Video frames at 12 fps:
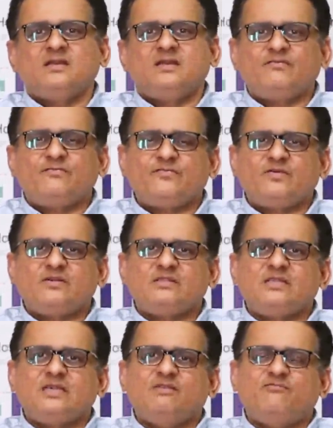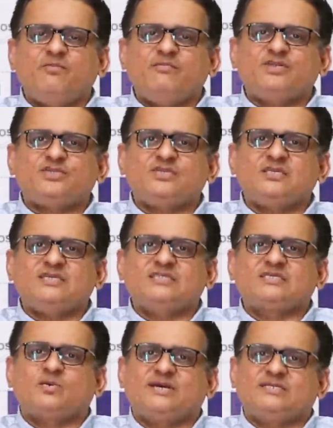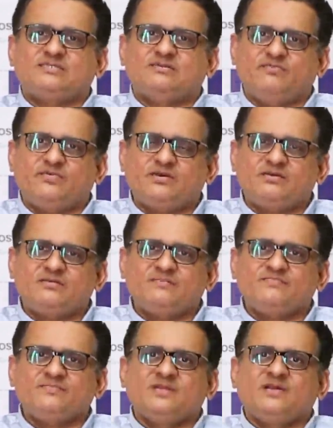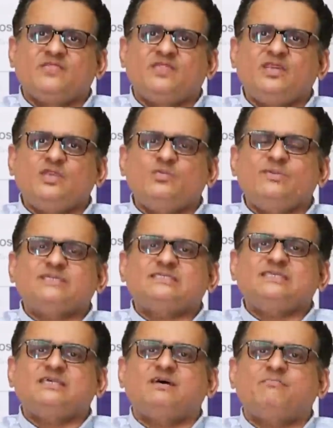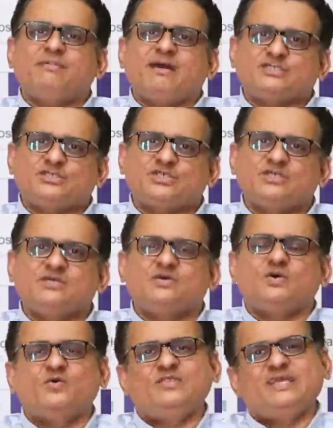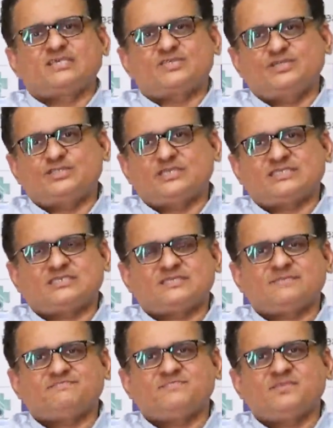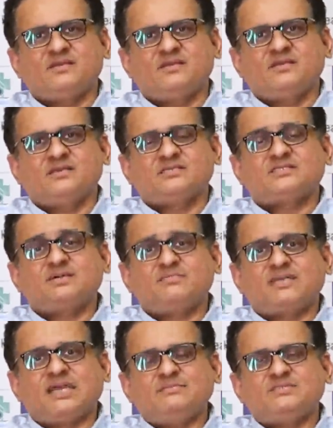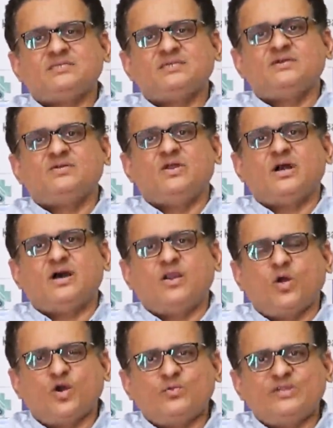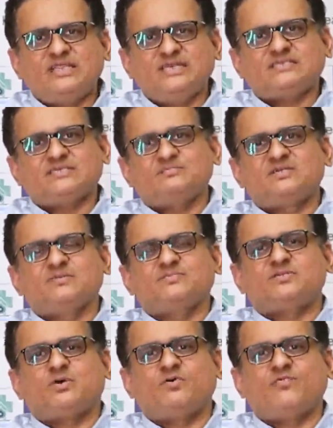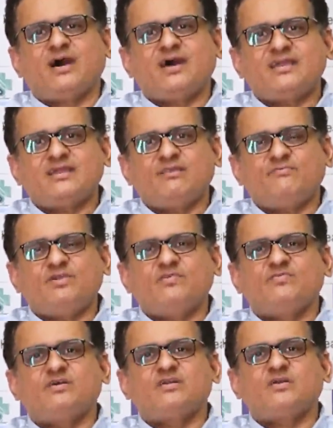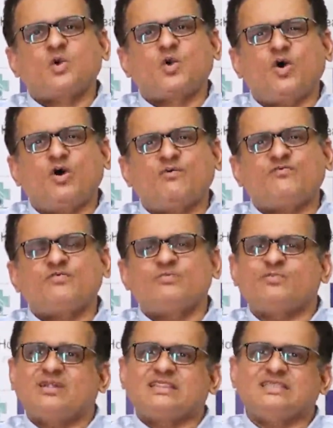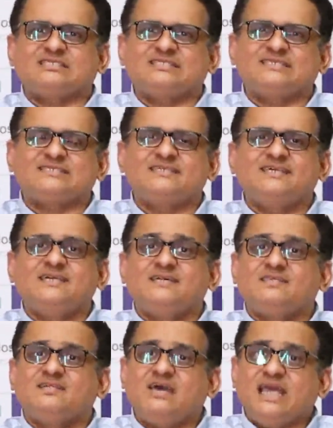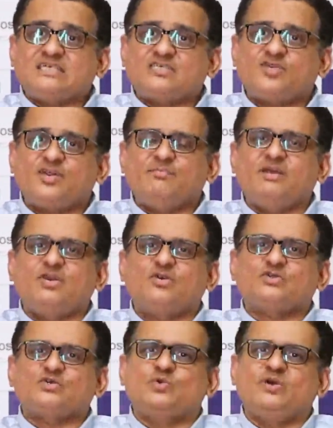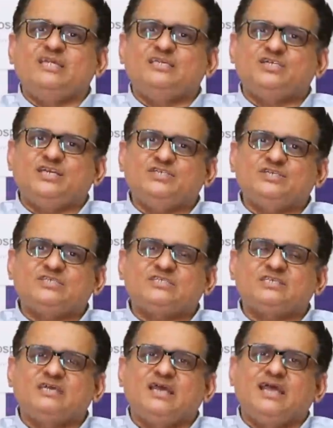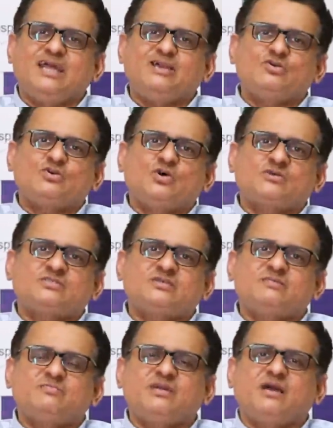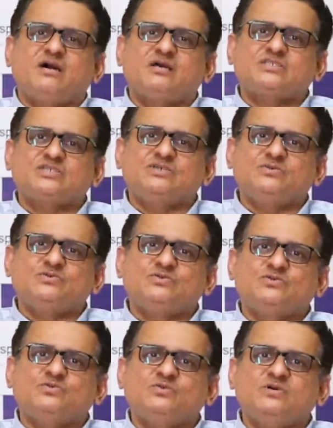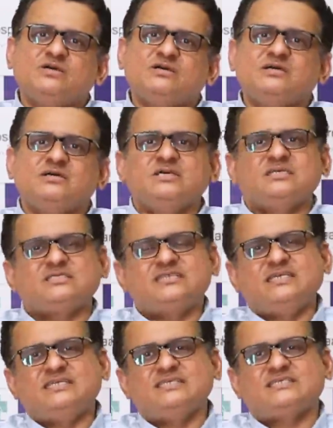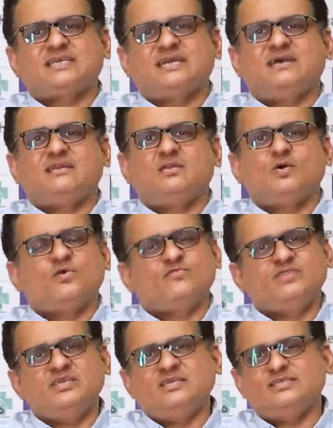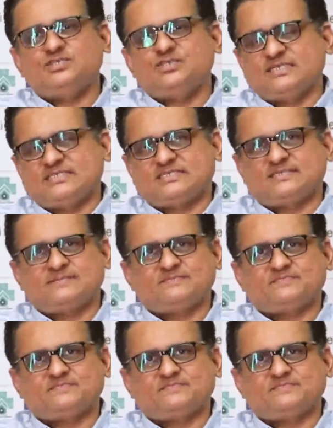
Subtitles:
If the inflammation is quite severe, then you may see a patch on the X-ray chest. Sometimes, along with these symptoms of high-grade fever, cough, breathlessness, the X-ray may not show any changes, and your doctor may ask you to do a CT scan of the chest.